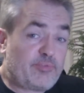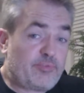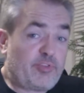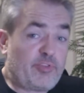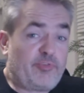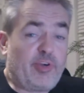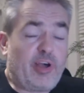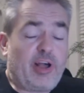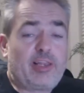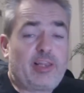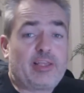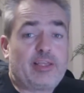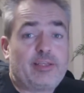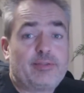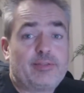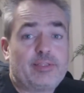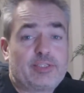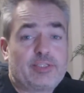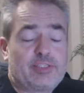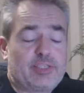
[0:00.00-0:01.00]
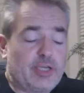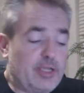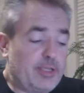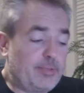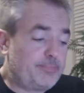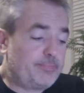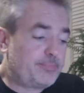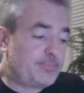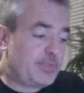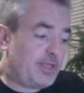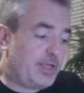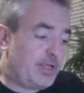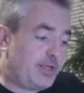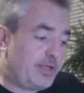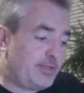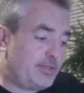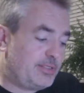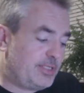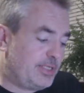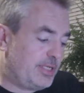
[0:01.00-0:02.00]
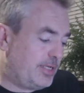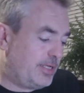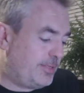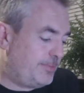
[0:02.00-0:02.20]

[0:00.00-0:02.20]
for Farley this time, and